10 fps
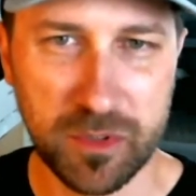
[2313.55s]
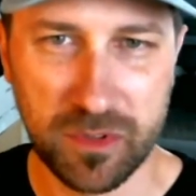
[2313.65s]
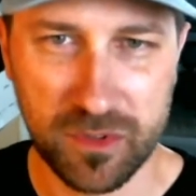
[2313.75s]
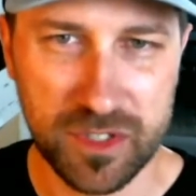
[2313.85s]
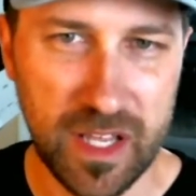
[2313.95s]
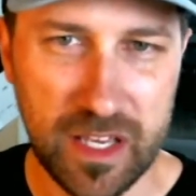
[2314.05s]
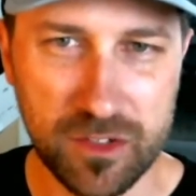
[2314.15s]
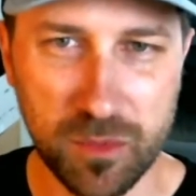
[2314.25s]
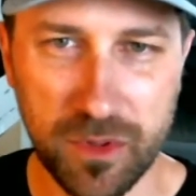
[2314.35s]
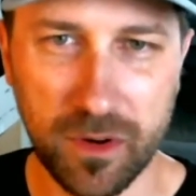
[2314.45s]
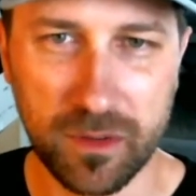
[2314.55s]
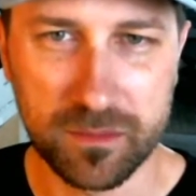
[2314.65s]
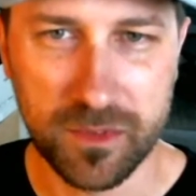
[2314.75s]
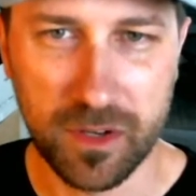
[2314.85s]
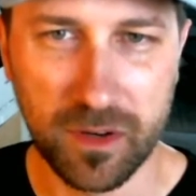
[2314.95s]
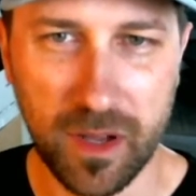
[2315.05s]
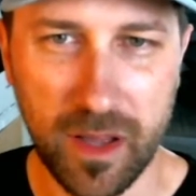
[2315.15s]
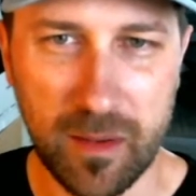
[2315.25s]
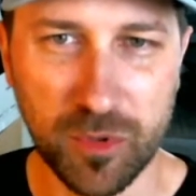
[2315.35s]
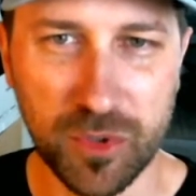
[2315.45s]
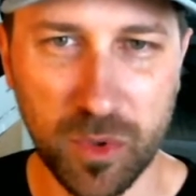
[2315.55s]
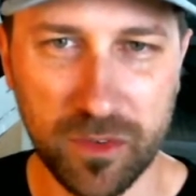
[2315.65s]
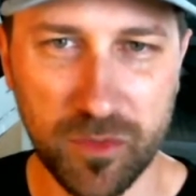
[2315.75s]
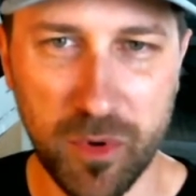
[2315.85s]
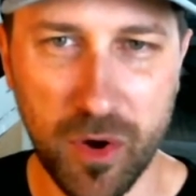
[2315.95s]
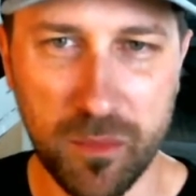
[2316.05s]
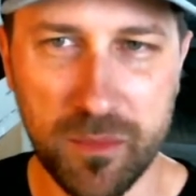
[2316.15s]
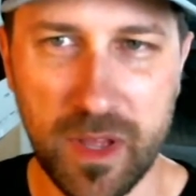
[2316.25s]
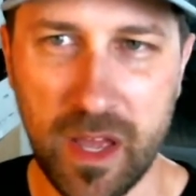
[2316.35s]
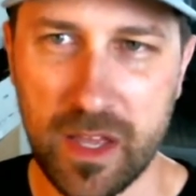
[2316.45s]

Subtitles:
but then there's days where they're able to work from home.